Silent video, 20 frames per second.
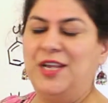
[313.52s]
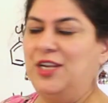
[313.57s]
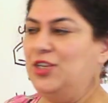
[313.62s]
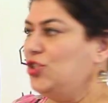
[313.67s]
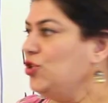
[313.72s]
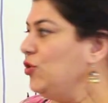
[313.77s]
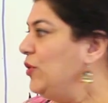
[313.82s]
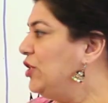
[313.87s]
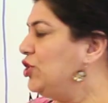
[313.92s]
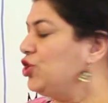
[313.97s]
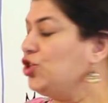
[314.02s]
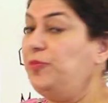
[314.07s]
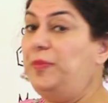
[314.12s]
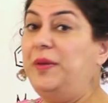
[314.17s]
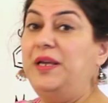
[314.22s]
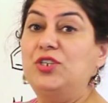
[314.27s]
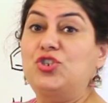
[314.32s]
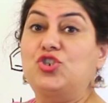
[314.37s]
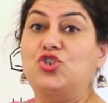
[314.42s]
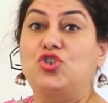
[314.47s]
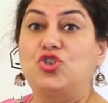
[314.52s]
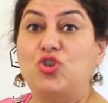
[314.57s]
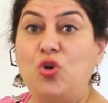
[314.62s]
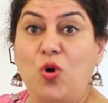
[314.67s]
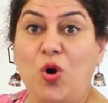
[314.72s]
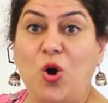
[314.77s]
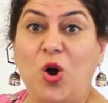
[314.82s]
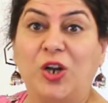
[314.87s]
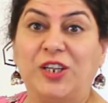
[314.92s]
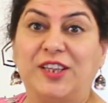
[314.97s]
So it should be
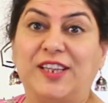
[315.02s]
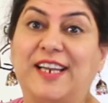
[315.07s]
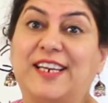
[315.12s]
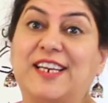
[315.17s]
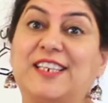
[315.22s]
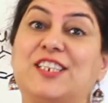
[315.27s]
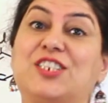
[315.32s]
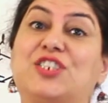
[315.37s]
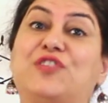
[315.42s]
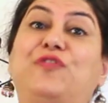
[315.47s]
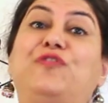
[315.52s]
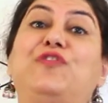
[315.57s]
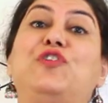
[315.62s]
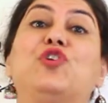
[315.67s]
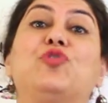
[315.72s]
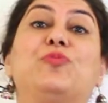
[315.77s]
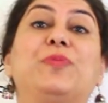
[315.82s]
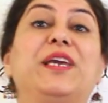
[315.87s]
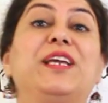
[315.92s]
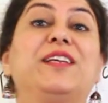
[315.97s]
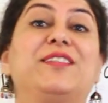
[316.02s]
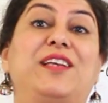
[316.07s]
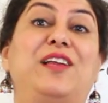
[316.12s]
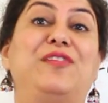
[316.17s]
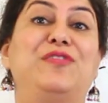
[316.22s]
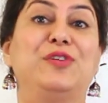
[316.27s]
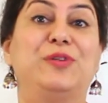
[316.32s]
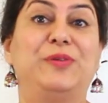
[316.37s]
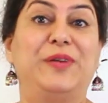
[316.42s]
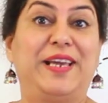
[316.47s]
so hot that it is fuming
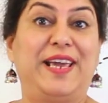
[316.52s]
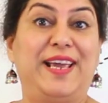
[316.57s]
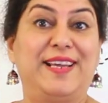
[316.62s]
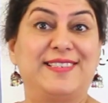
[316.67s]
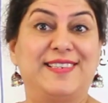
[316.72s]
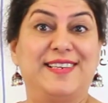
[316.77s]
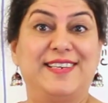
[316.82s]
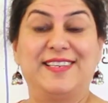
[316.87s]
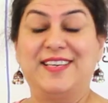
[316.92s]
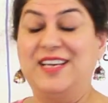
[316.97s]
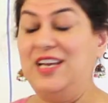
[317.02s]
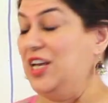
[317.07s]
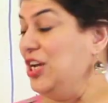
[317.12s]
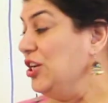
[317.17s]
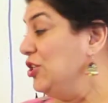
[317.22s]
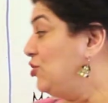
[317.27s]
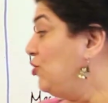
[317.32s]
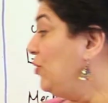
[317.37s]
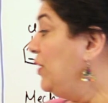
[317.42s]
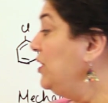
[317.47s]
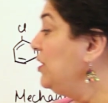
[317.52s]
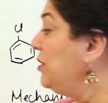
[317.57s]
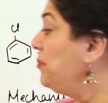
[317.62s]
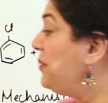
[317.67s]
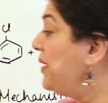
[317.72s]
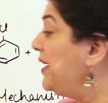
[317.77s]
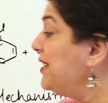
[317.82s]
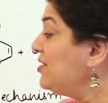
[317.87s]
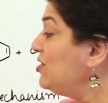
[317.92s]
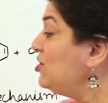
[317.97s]
sulfuric acid. So in the
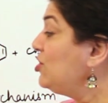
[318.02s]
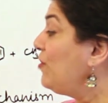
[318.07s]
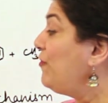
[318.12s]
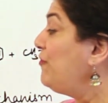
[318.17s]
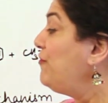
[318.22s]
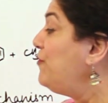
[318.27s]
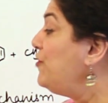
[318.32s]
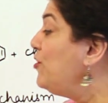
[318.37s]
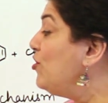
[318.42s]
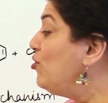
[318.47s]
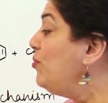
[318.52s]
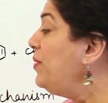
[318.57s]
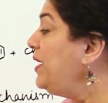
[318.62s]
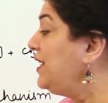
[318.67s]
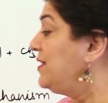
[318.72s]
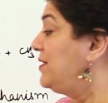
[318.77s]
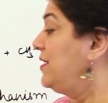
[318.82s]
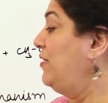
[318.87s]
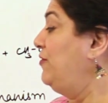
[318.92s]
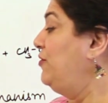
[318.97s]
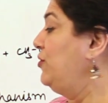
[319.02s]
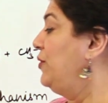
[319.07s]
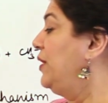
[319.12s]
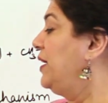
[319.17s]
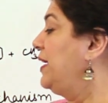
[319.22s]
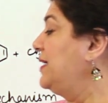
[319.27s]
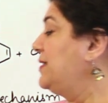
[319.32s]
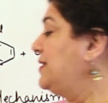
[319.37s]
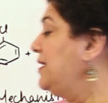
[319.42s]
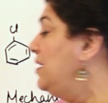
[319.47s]
presence of fuming
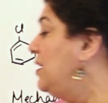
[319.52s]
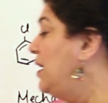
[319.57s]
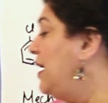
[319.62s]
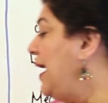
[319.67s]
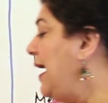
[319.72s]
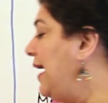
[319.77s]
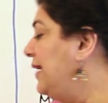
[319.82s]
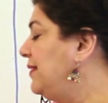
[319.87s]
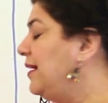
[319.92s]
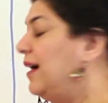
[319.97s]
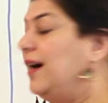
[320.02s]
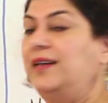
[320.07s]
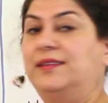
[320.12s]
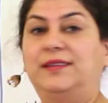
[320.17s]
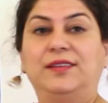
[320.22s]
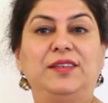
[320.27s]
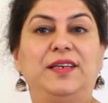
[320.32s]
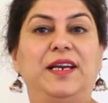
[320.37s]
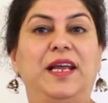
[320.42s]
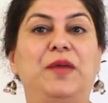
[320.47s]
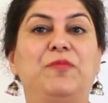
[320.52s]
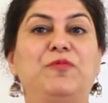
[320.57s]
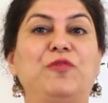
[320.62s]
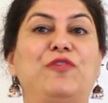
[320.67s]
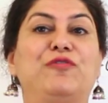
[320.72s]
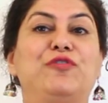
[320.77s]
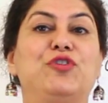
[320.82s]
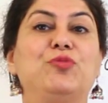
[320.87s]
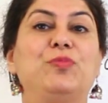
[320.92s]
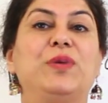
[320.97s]
sulfuric acid, and the other name
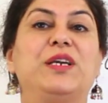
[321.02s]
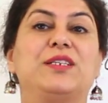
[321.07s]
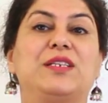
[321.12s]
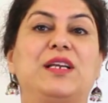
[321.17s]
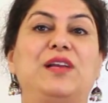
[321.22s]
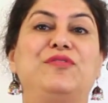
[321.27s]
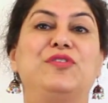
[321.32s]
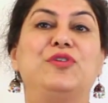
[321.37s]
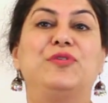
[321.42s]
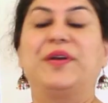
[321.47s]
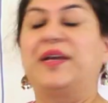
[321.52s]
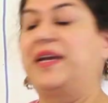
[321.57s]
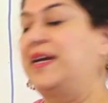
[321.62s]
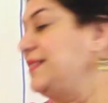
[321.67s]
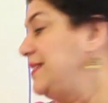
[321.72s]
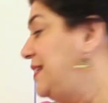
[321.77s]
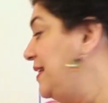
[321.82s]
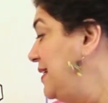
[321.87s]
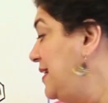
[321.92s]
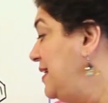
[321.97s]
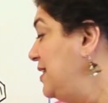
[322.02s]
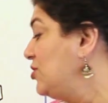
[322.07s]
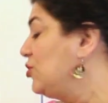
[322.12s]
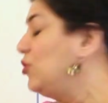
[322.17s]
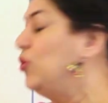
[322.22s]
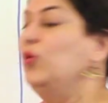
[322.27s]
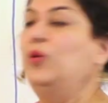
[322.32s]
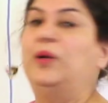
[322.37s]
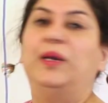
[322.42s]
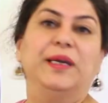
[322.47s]
for fuming sulfuric acid
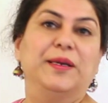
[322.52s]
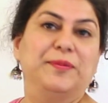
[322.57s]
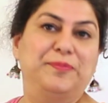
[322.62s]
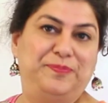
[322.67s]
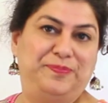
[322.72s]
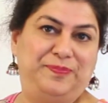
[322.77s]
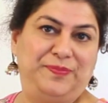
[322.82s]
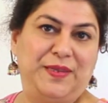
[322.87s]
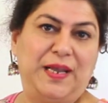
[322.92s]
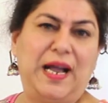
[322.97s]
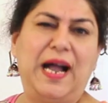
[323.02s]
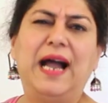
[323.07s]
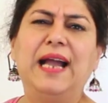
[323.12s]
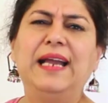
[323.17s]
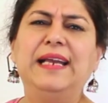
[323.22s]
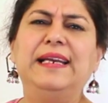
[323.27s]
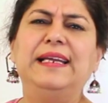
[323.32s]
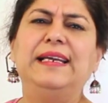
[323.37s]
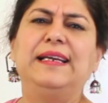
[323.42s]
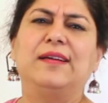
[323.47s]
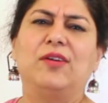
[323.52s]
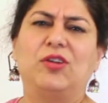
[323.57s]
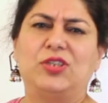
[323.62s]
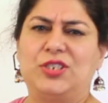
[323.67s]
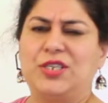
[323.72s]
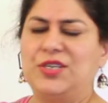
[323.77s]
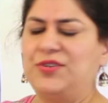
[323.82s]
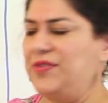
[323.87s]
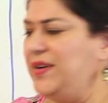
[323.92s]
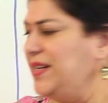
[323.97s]
is oleum, highly
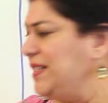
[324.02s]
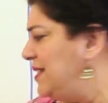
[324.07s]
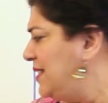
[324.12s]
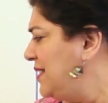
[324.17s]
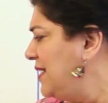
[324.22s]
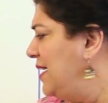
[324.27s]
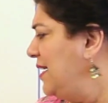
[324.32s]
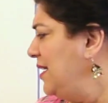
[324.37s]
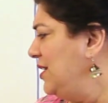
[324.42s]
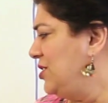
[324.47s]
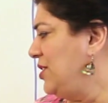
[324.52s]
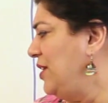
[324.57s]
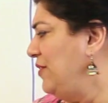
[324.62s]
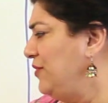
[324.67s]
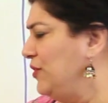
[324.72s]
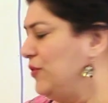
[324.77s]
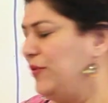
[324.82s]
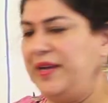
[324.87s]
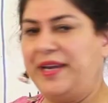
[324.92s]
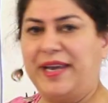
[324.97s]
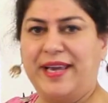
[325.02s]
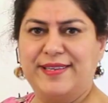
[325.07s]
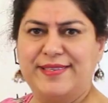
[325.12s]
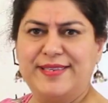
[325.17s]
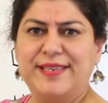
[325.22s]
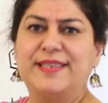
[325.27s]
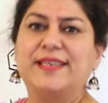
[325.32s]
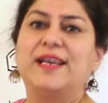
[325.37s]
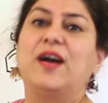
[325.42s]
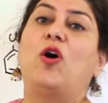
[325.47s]
concentrated sulfuric
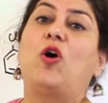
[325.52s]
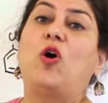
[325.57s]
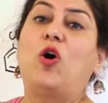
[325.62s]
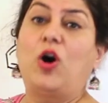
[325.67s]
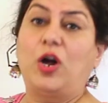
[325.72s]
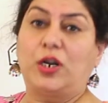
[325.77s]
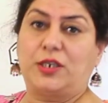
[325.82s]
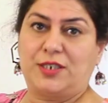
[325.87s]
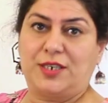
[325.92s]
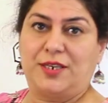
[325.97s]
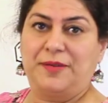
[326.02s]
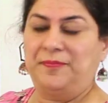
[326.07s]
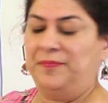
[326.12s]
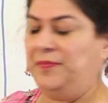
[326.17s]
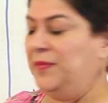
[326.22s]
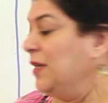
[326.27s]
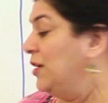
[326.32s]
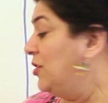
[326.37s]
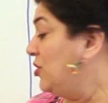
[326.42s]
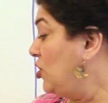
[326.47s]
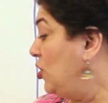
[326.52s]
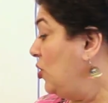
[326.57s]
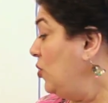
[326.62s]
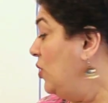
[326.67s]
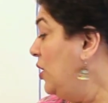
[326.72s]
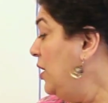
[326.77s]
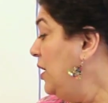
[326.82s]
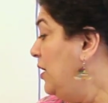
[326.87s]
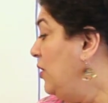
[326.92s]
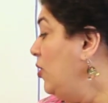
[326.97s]
acid, hot.
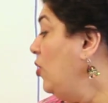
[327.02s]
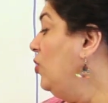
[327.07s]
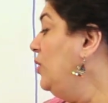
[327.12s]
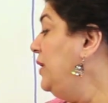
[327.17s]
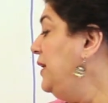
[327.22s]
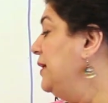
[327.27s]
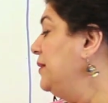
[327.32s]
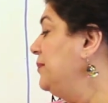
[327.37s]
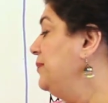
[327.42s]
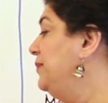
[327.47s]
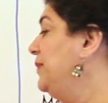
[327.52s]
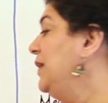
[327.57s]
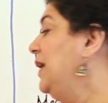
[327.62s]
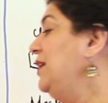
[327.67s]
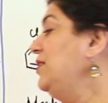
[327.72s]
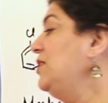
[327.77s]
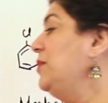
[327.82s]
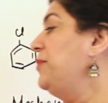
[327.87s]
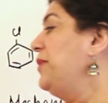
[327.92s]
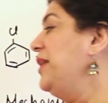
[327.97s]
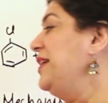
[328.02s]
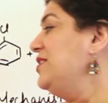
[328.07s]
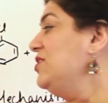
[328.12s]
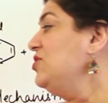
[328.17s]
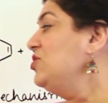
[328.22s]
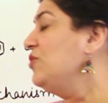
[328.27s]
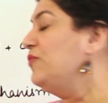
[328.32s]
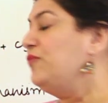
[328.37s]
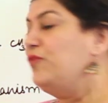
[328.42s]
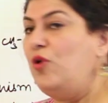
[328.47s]
So oleum, in the
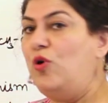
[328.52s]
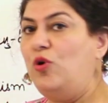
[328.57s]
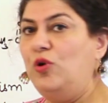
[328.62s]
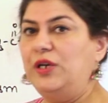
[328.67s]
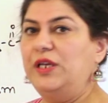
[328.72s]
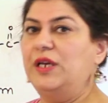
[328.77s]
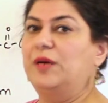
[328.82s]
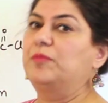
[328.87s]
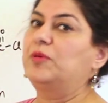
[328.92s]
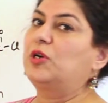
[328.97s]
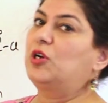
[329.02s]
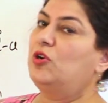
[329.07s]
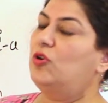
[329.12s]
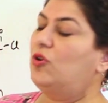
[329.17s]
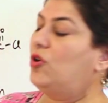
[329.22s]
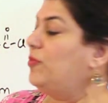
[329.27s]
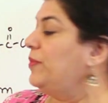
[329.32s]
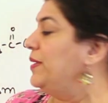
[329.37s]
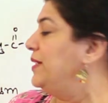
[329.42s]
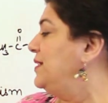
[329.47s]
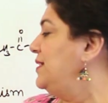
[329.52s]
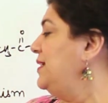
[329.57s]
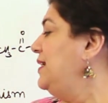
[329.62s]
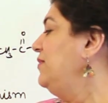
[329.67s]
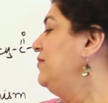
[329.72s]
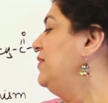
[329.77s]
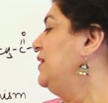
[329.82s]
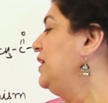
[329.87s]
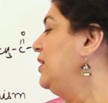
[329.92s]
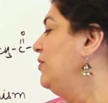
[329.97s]
presence of oleum,
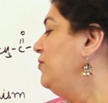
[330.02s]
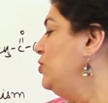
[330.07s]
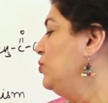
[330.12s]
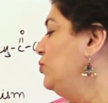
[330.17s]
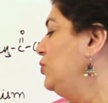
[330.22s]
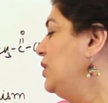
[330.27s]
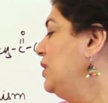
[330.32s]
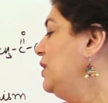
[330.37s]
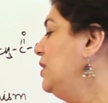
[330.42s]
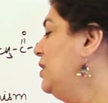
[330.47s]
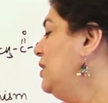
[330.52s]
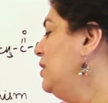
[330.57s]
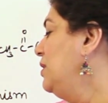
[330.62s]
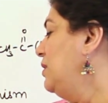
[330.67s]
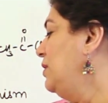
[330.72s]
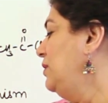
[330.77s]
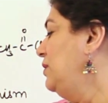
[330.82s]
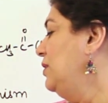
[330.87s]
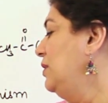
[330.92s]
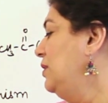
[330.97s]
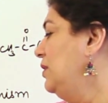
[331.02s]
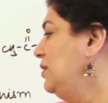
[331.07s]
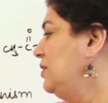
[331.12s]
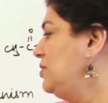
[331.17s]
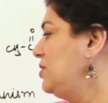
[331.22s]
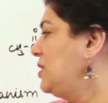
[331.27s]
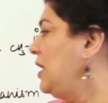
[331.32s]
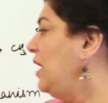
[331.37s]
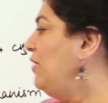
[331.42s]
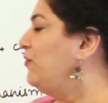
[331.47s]
chlorobenzene will give you the
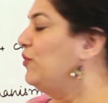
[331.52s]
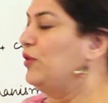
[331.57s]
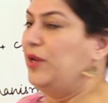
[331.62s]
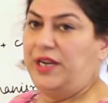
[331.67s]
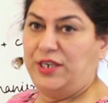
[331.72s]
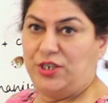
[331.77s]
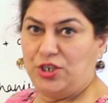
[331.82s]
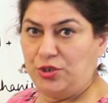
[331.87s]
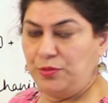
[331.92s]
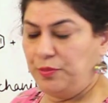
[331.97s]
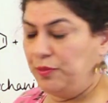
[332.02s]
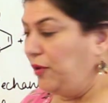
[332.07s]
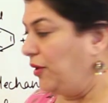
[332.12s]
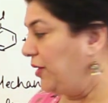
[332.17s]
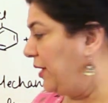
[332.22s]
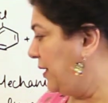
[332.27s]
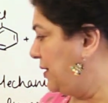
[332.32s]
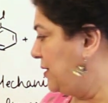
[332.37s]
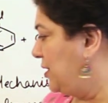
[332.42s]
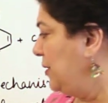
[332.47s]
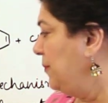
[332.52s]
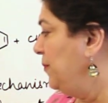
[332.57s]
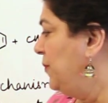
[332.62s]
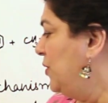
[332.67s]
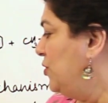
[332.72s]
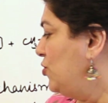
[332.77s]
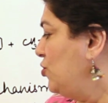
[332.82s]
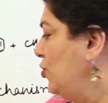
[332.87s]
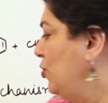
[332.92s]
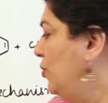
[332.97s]
sulfonated product.
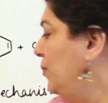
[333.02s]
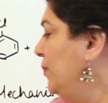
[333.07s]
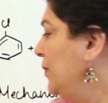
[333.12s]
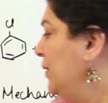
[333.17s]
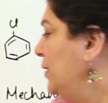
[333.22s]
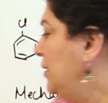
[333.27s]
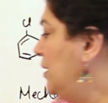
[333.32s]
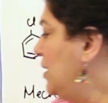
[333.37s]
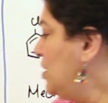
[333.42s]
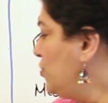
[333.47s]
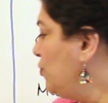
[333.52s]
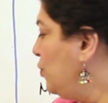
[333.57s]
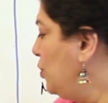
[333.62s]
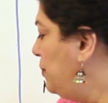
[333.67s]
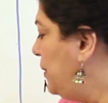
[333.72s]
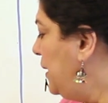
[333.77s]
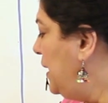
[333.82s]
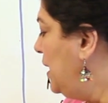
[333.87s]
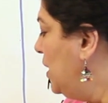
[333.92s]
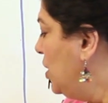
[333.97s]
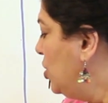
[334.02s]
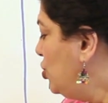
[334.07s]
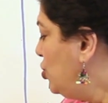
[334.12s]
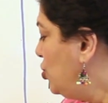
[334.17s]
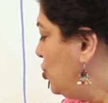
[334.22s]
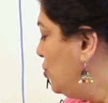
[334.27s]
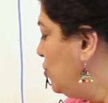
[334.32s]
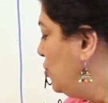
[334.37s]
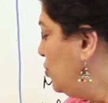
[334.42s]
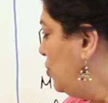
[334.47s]
So this would be
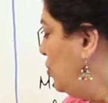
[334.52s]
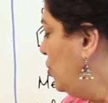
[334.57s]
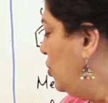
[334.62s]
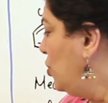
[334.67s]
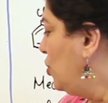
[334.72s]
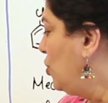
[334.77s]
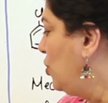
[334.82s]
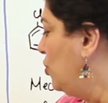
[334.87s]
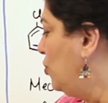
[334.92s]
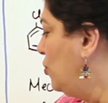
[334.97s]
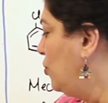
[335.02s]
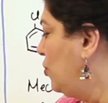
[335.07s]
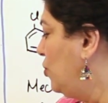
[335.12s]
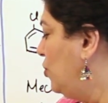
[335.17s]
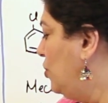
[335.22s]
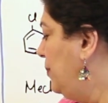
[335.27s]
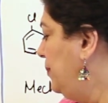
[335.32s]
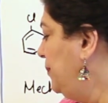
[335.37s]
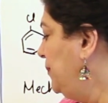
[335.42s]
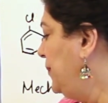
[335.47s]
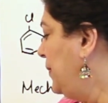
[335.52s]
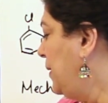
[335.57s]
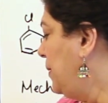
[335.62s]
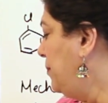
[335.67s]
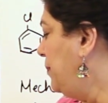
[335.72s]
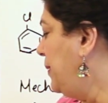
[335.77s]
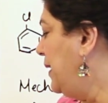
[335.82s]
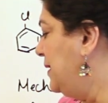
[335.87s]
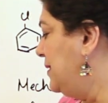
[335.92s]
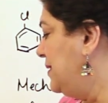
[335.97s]

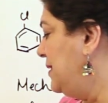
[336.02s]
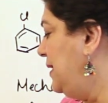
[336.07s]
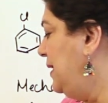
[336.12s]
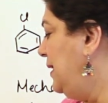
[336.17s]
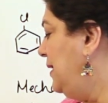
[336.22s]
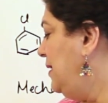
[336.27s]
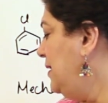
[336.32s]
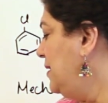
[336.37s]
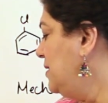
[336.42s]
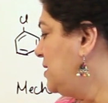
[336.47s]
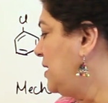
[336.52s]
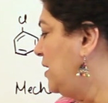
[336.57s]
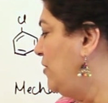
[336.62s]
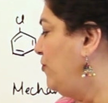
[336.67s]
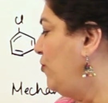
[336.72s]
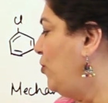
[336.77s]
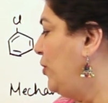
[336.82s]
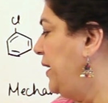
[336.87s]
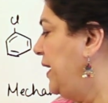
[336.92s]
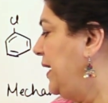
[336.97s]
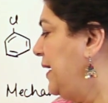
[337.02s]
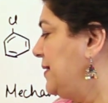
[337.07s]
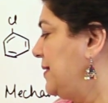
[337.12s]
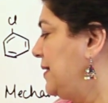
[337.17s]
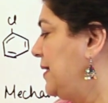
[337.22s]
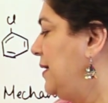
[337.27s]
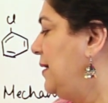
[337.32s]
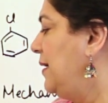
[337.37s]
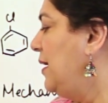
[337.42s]
2-chlorobenzene sulfonic acid.